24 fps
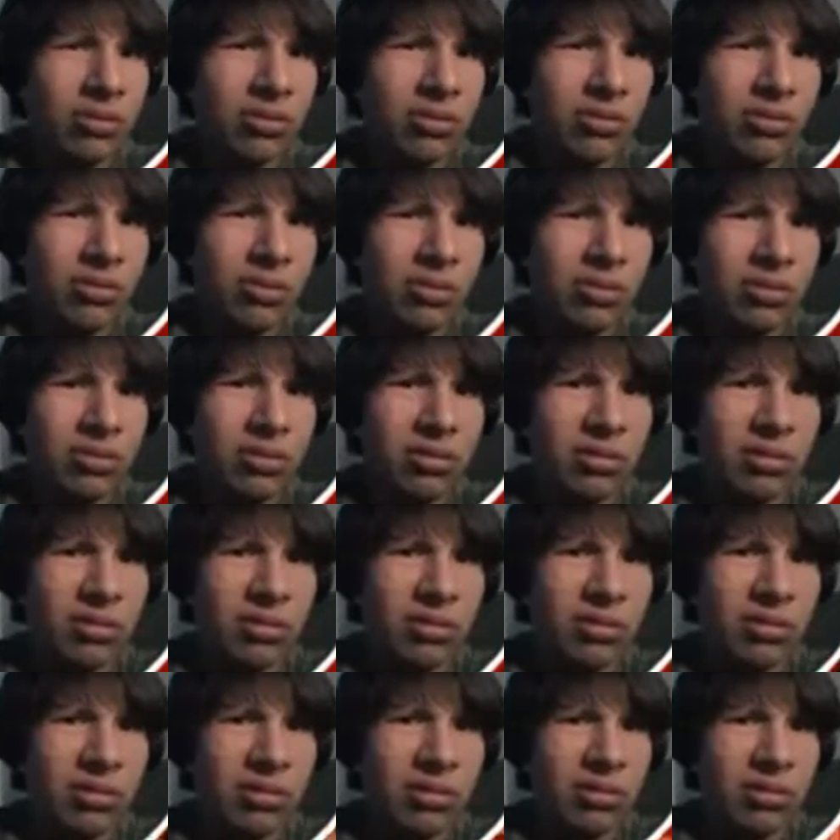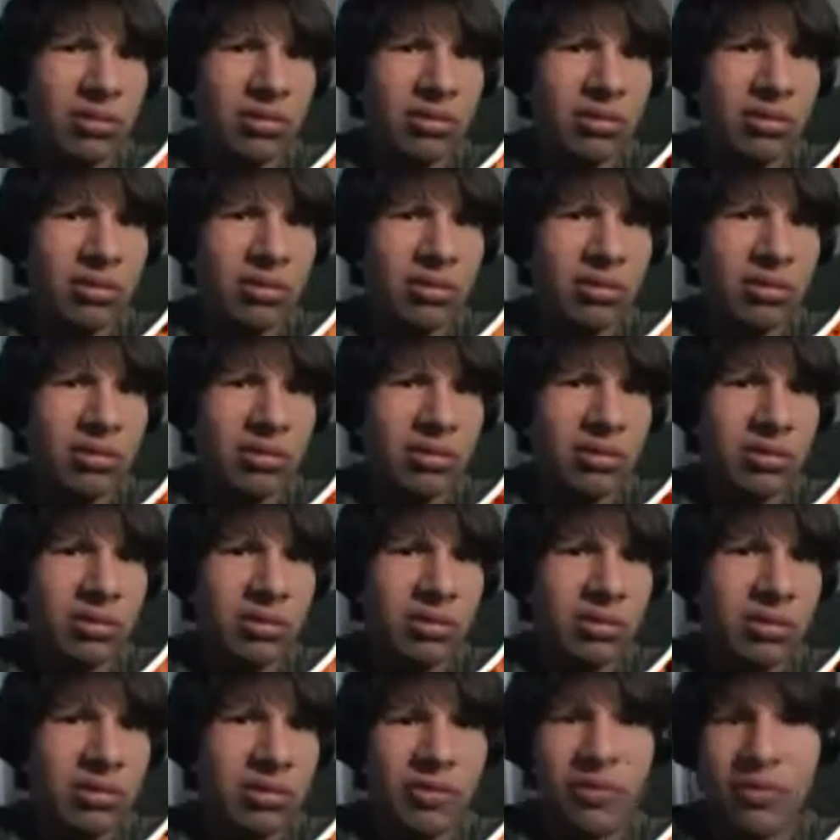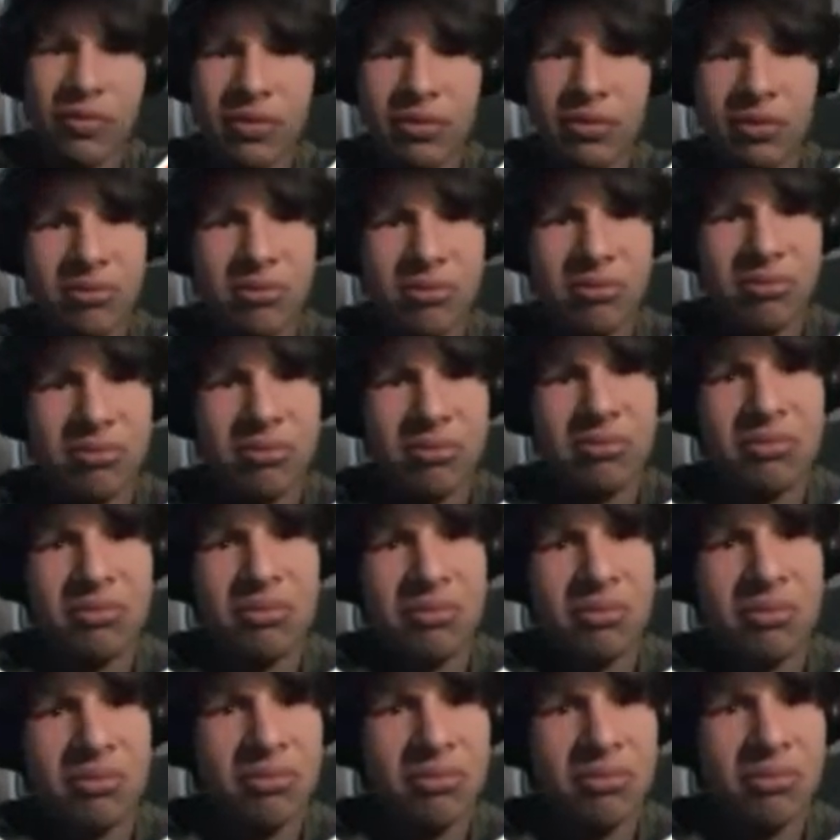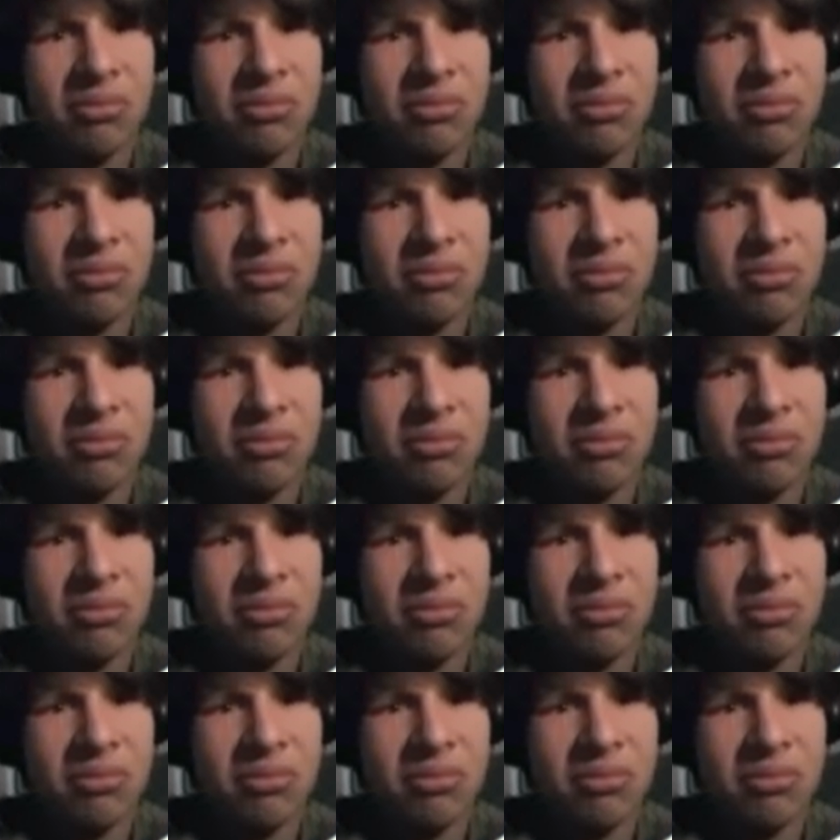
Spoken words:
No one is speaking in this clip.